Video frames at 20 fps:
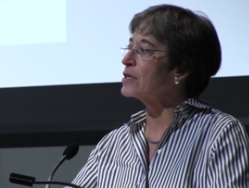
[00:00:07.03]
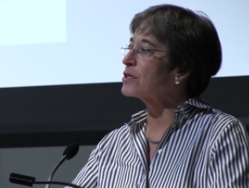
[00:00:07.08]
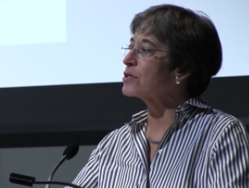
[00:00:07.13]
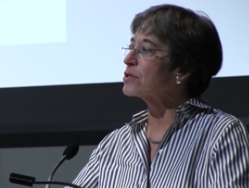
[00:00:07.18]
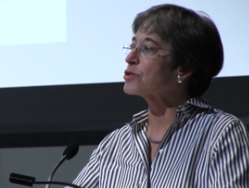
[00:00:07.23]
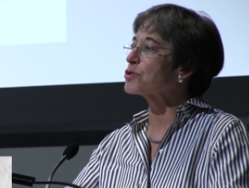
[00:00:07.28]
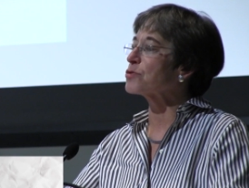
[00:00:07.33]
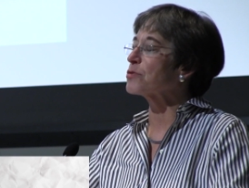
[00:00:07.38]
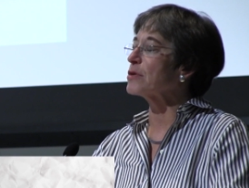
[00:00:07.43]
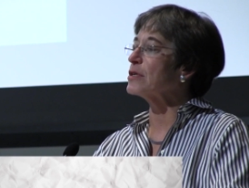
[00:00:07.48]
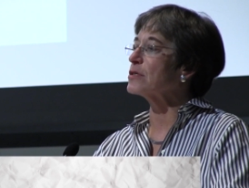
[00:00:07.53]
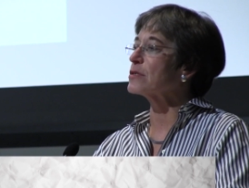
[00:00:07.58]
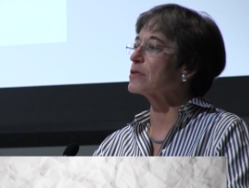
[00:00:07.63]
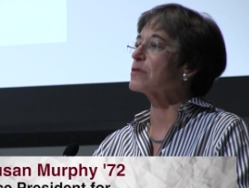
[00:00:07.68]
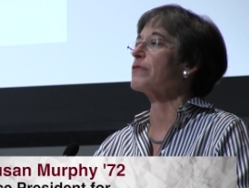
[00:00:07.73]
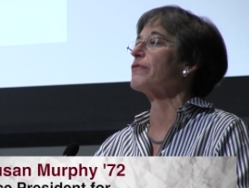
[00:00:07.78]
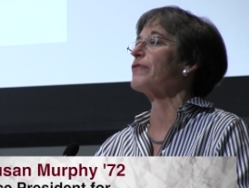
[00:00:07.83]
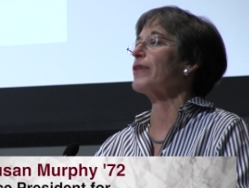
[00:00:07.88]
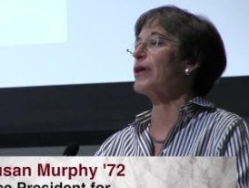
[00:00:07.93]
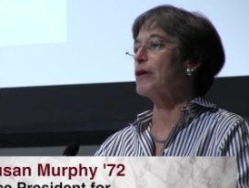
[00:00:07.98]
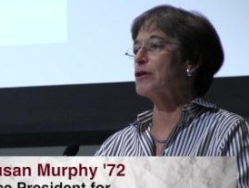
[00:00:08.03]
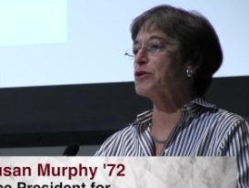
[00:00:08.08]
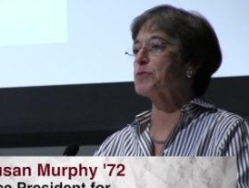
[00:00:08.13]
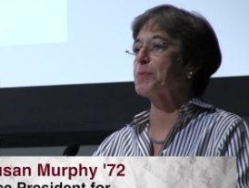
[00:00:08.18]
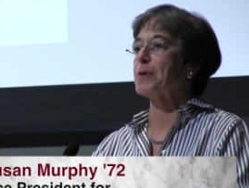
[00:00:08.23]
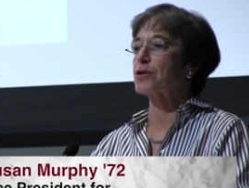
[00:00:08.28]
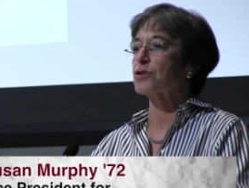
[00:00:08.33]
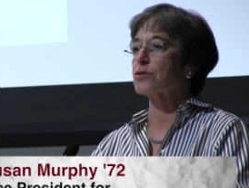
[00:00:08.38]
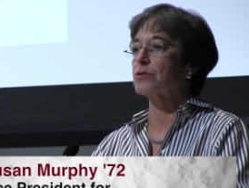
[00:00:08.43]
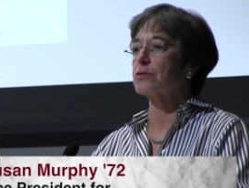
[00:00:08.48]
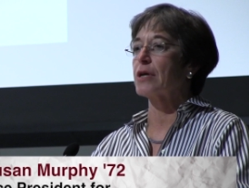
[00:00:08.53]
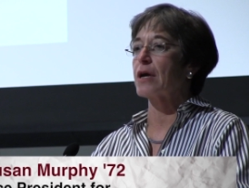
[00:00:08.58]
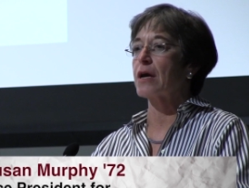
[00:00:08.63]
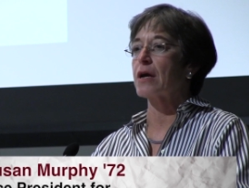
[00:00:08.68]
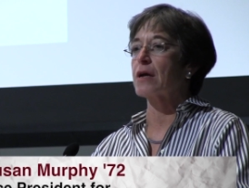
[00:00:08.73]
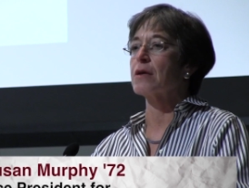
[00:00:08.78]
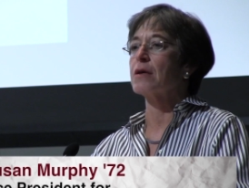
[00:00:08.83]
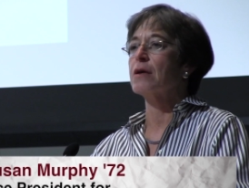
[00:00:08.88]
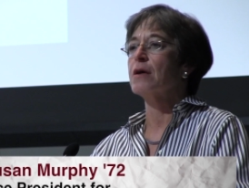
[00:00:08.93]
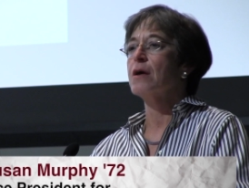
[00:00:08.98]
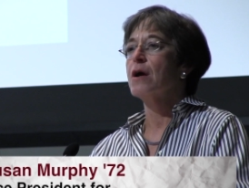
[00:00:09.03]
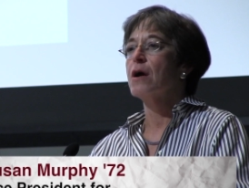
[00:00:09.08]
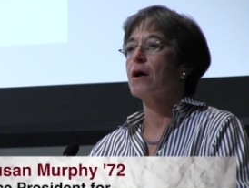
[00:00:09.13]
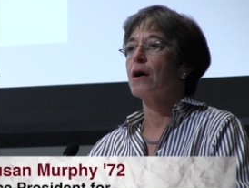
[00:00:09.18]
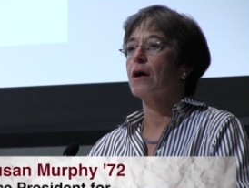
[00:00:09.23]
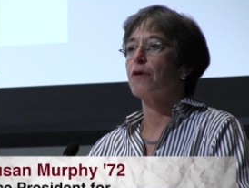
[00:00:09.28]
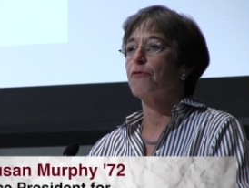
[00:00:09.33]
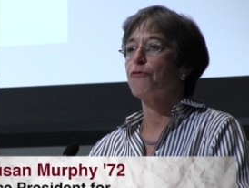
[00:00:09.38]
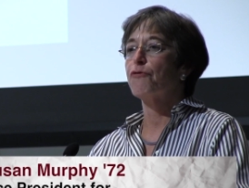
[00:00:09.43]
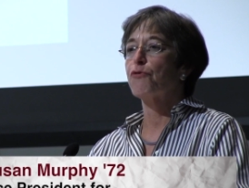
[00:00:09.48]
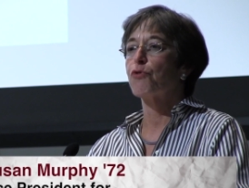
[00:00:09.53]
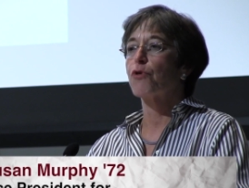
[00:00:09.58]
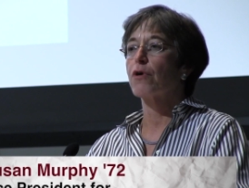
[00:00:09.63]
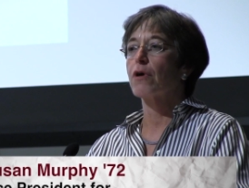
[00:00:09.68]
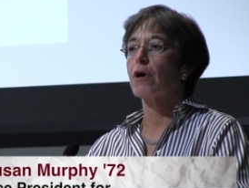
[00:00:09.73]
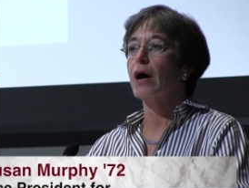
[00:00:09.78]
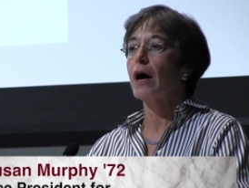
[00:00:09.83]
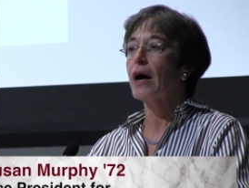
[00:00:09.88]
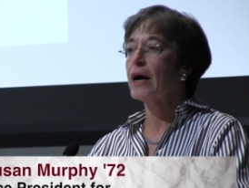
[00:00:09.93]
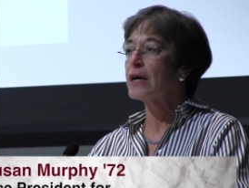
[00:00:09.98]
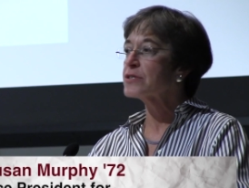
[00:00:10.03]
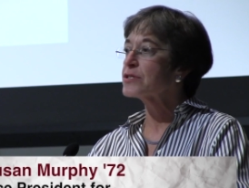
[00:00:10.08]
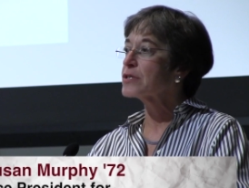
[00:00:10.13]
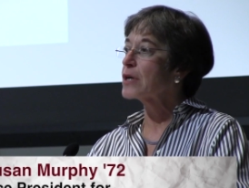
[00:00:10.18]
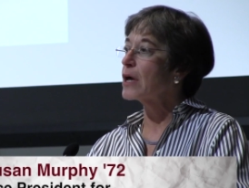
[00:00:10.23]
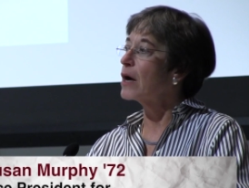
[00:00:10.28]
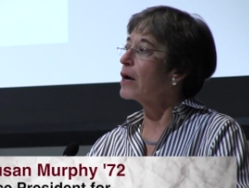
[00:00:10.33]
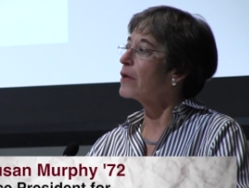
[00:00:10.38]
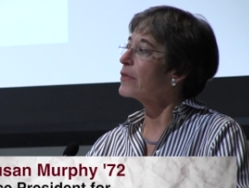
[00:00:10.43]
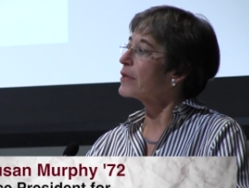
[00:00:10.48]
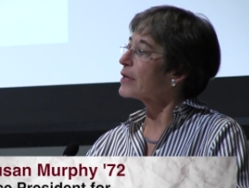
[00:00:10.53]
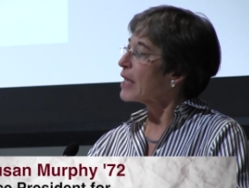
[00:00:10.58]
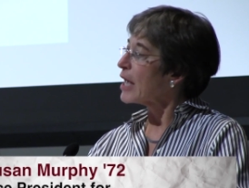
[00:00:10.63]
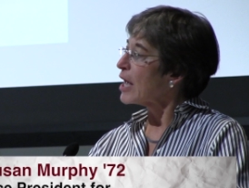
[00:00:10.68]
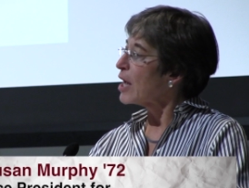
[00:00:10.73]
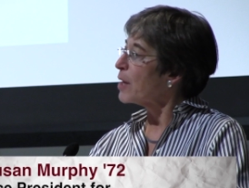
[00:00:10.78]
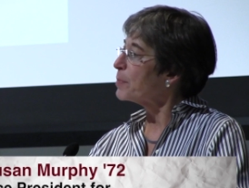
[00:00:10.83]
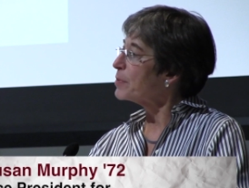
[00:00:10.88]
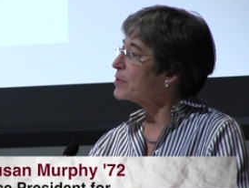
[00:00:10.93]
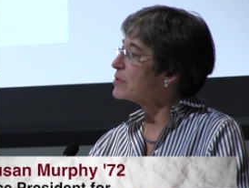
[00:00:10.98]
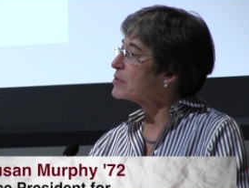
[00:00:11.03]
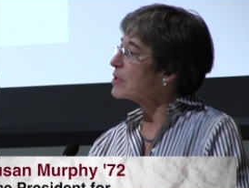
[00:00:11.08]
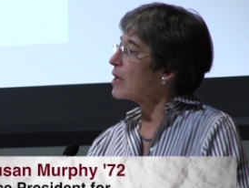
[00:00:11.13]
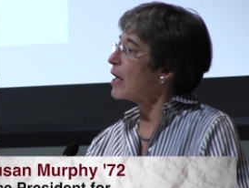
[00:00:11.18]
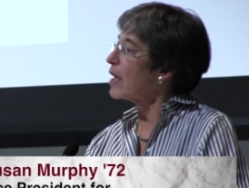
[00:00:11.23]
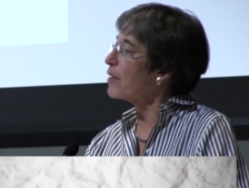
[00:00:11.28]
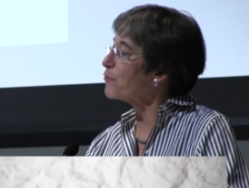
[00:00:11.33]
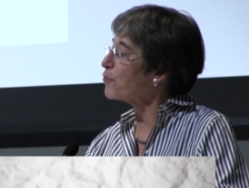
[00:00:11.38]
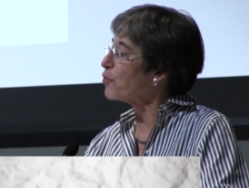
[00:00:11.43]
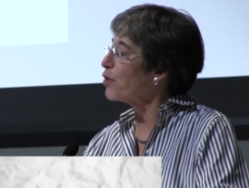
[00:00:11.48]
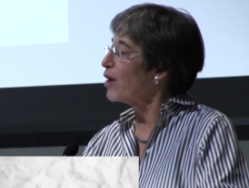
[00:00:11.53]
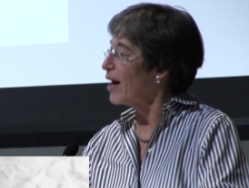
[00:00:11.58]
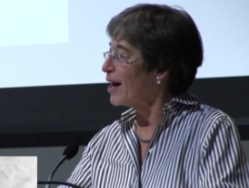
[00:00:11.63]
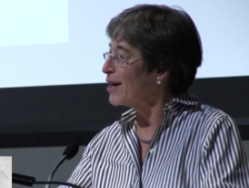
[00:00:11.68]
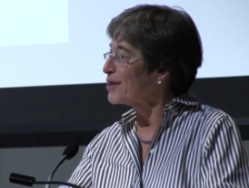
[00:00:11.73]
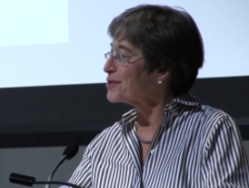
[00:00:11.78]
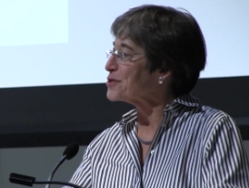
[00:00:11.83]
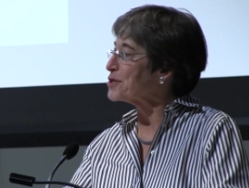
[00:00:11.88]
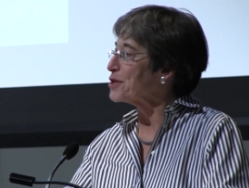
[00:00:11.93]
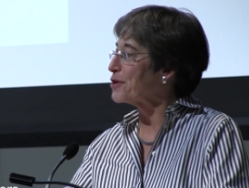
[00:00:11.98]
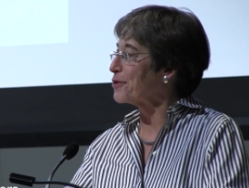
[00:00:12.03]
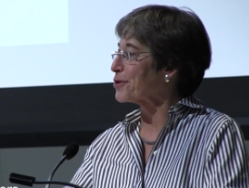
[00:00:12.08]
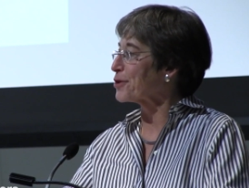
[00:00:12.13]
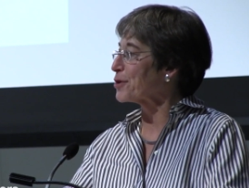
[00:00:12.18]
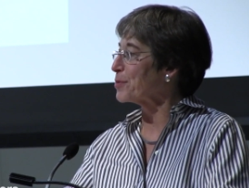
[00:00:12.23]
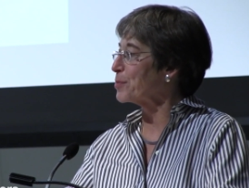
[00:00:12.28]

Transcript: Into the Streets is a very special day uh, for us on the campus and for us in the